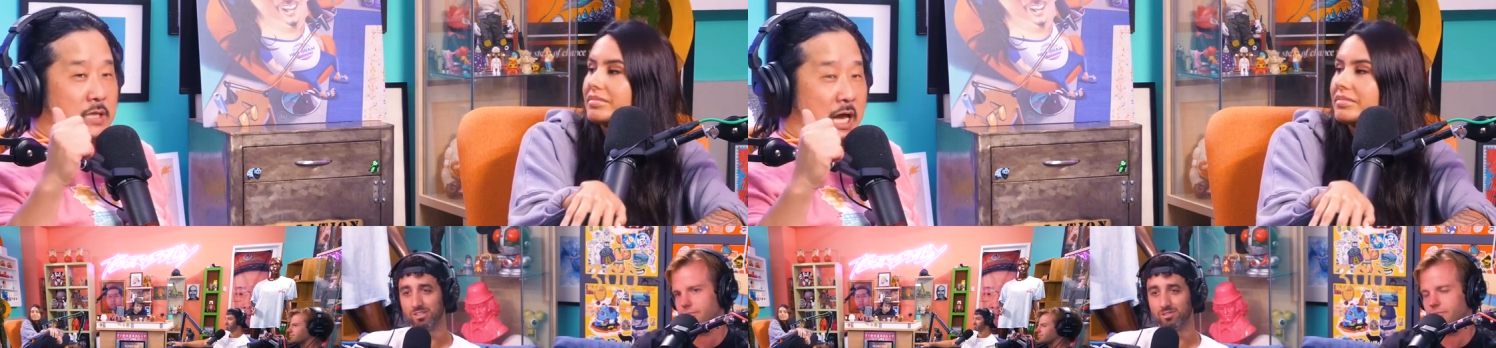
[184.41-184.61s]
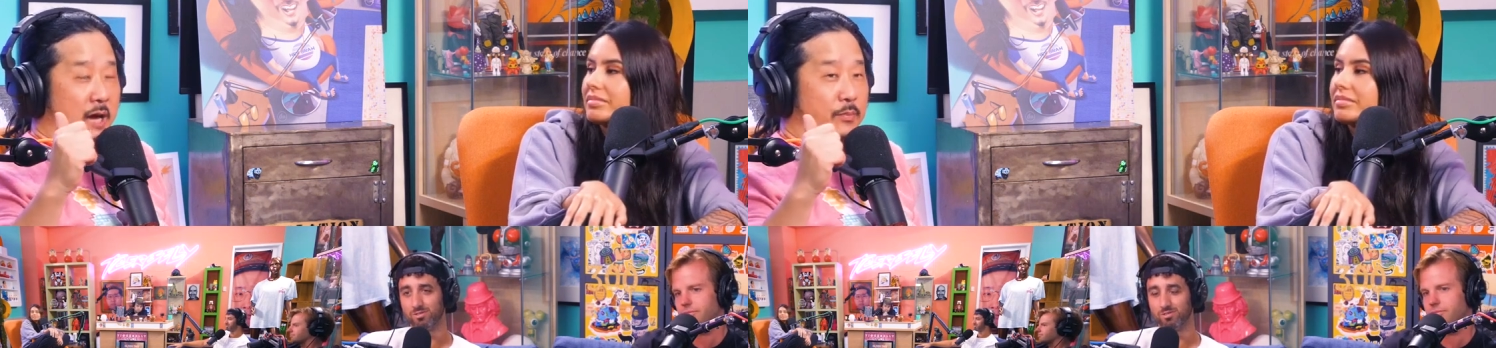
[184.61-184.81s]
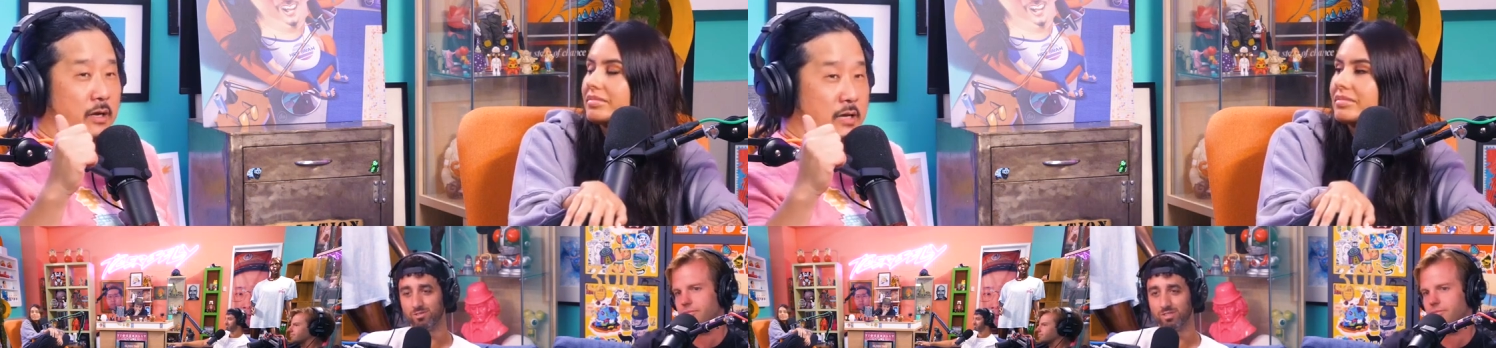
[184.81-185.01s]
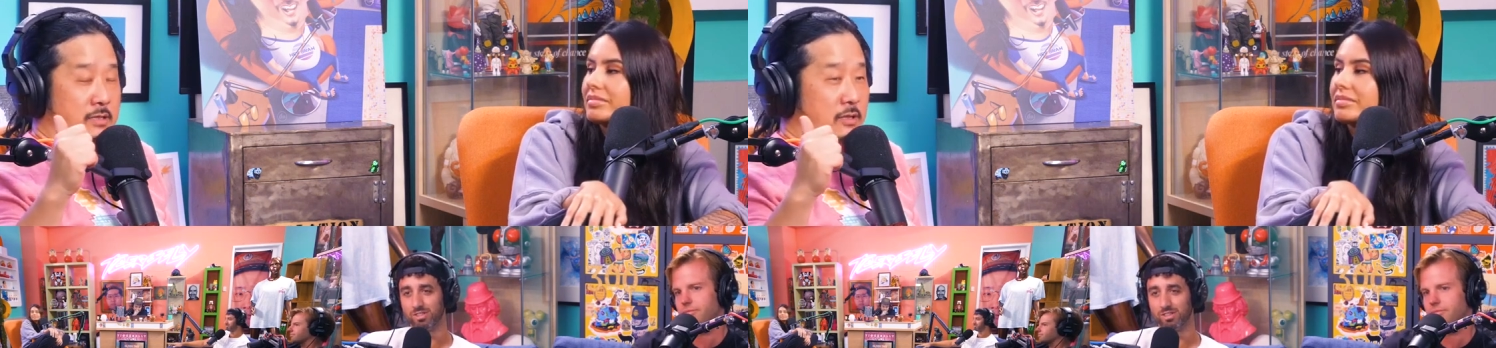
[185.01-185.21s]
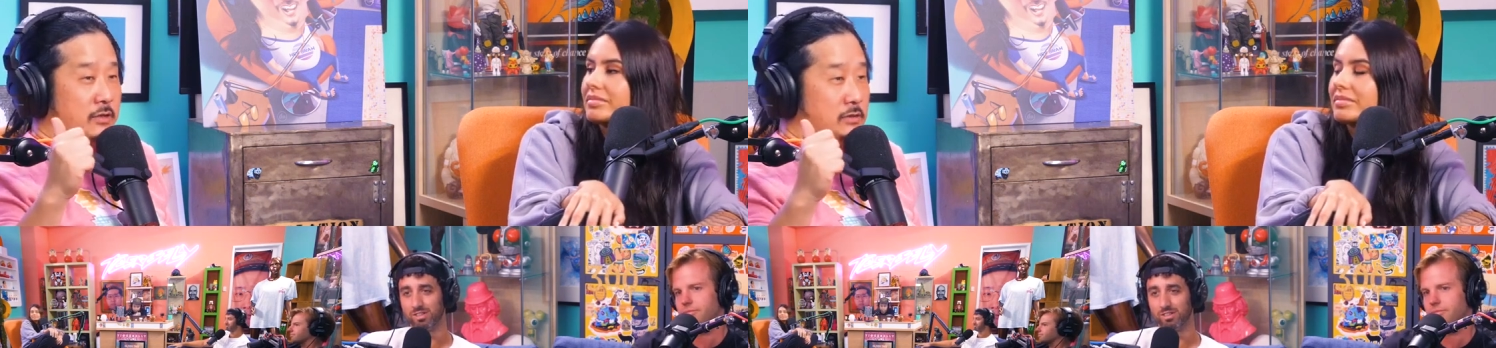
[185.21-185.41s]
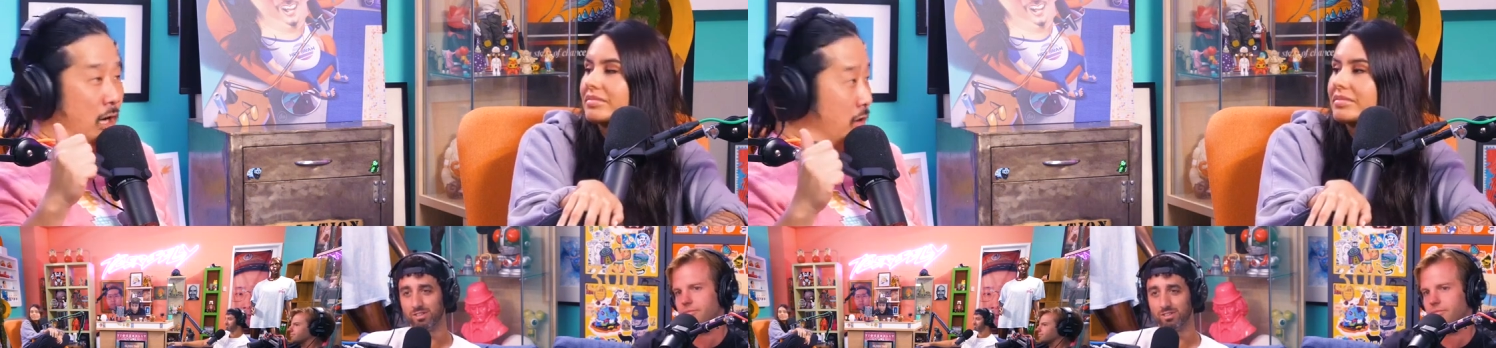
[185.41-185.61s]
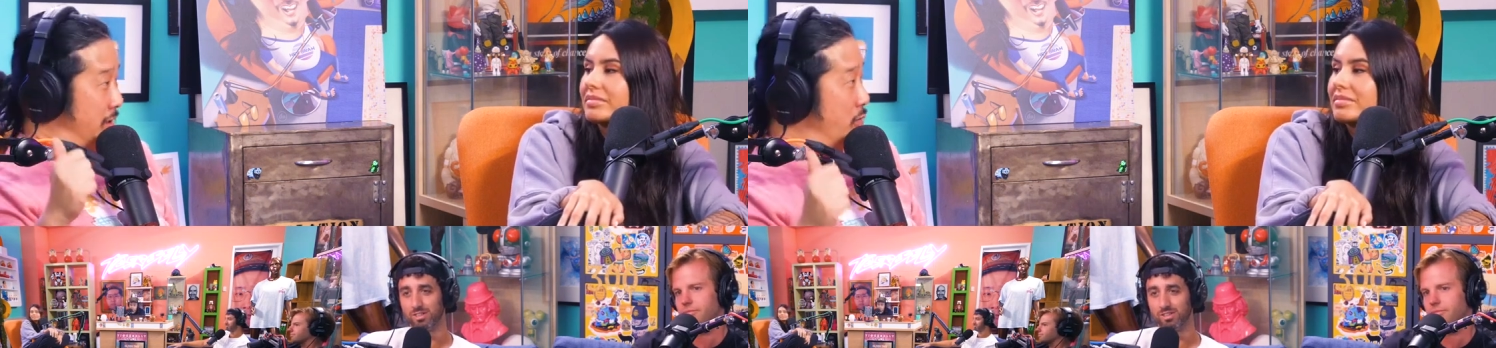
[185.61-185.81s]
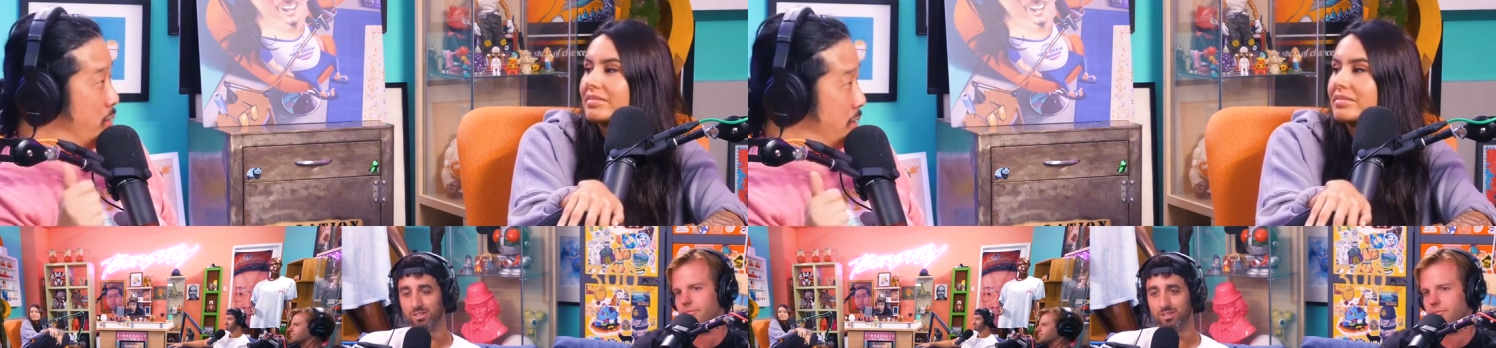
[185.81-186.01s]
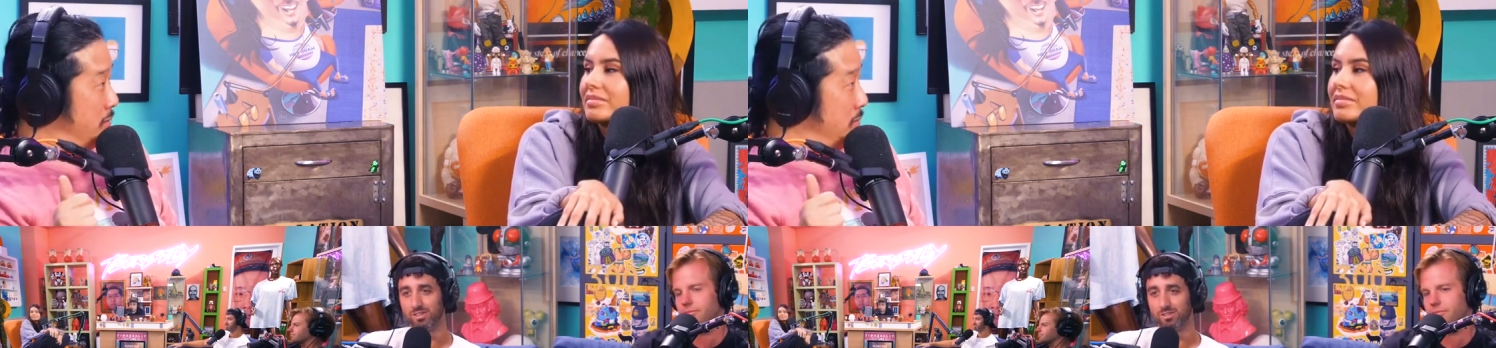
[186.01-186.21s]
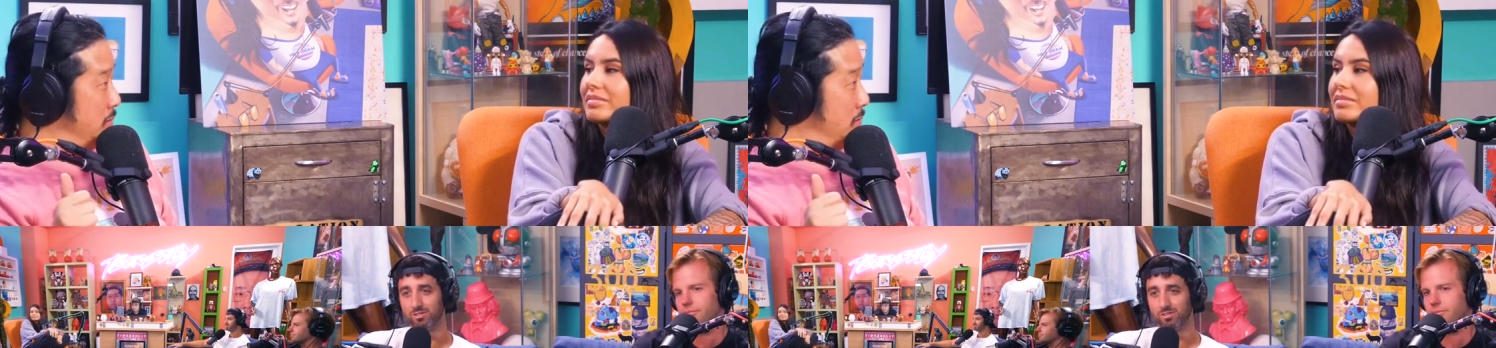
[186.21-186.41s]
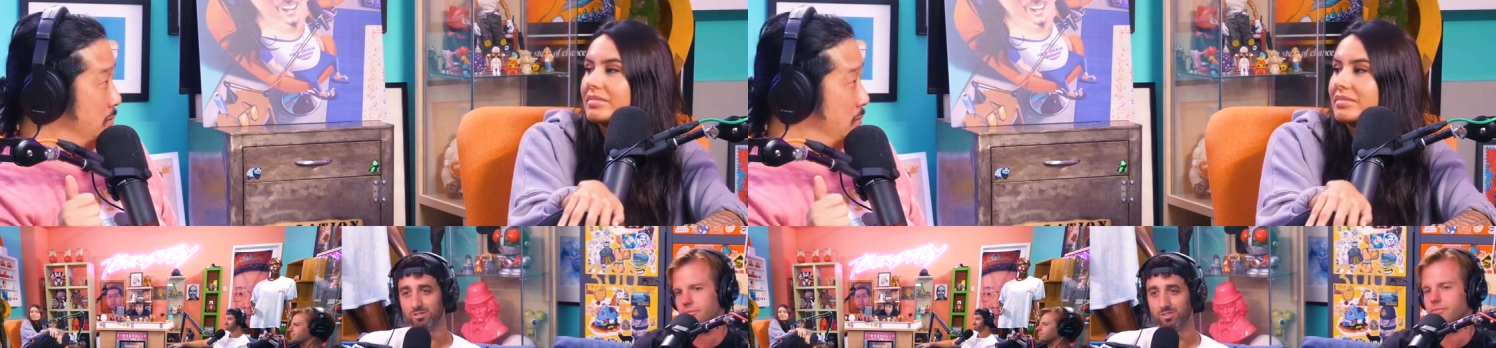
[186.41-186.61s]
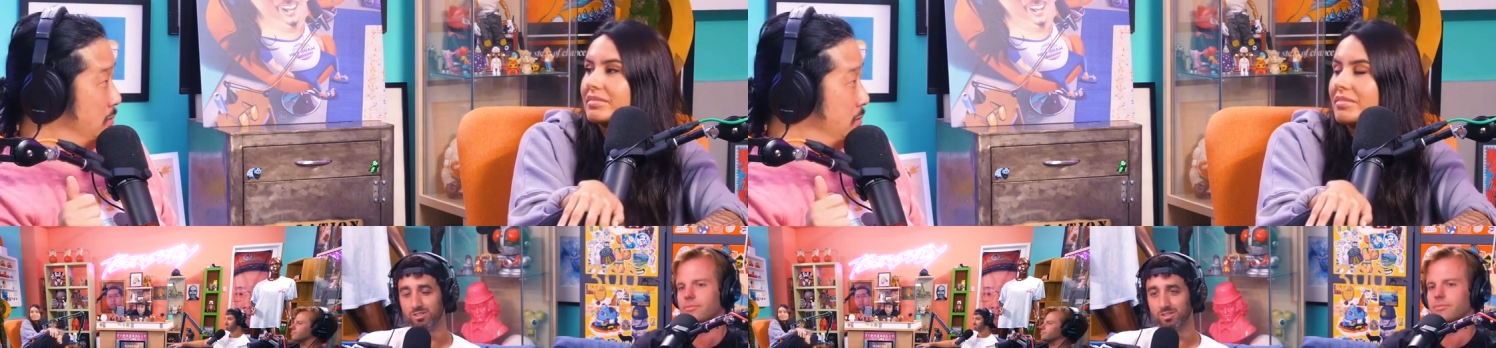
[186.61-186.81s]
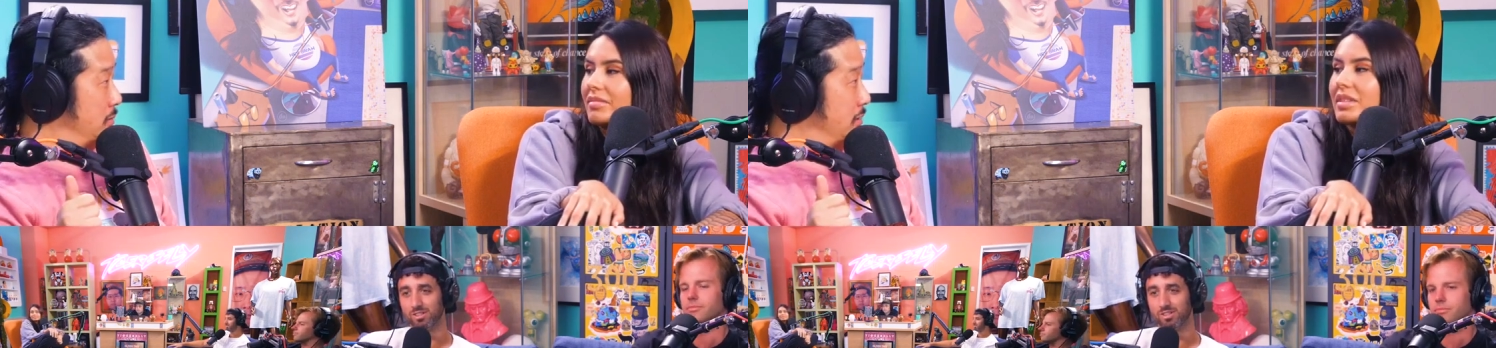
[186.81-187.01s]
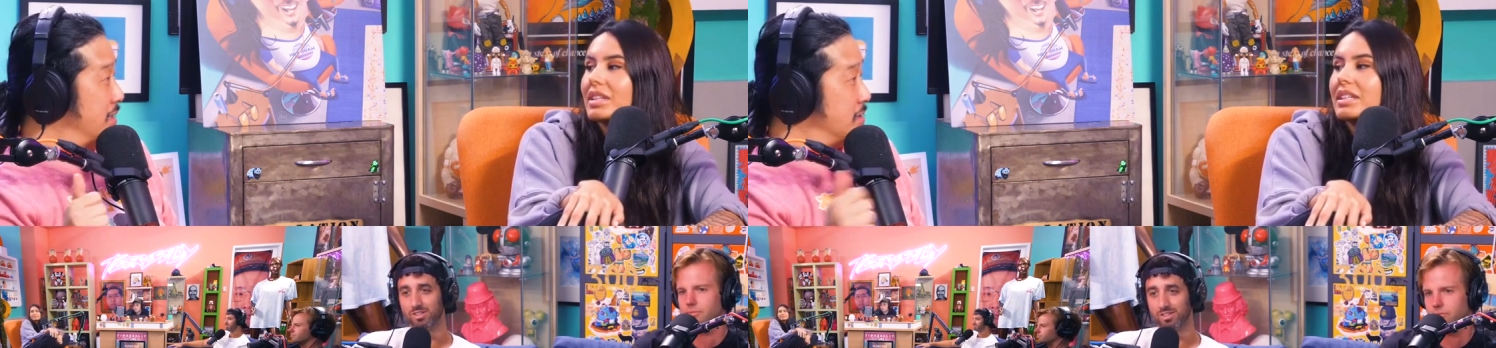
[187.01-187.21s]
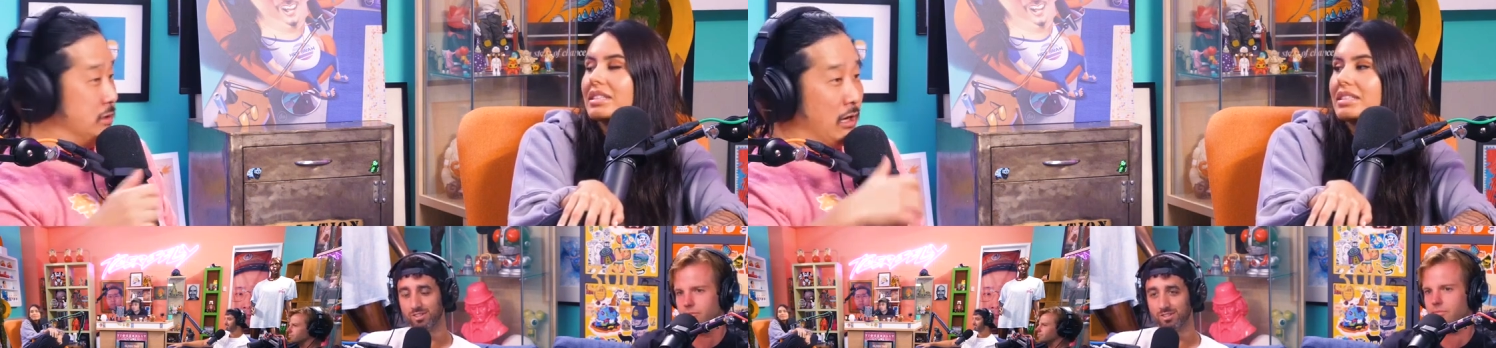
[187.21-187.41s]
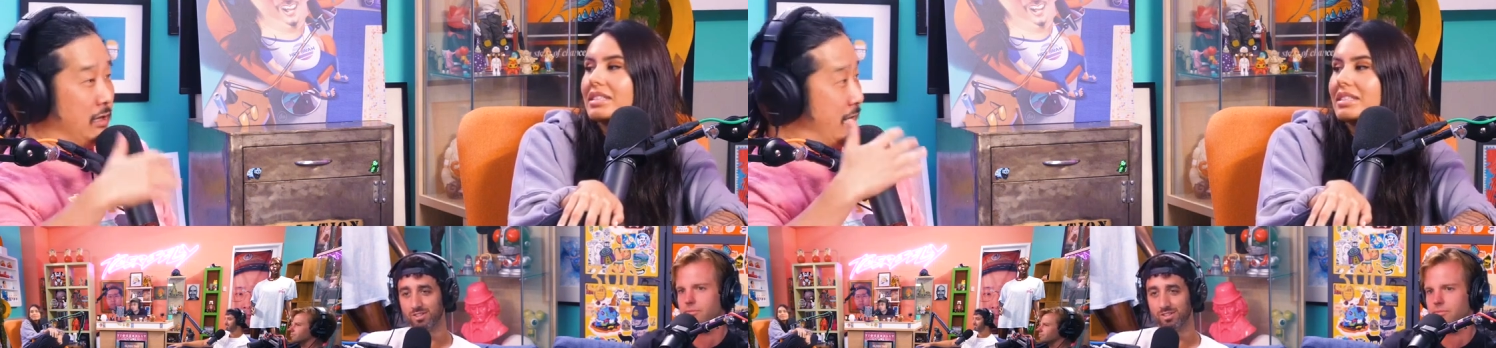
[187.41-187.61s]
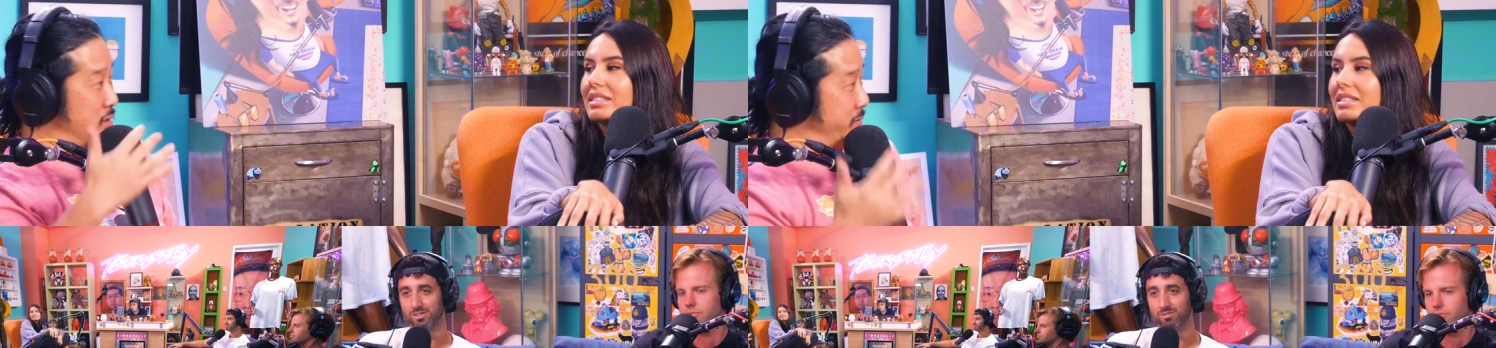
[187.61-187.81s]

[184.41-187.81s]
Speaker 1: Tampa and I saw the Dali one.
Speaker 2: He has a Dali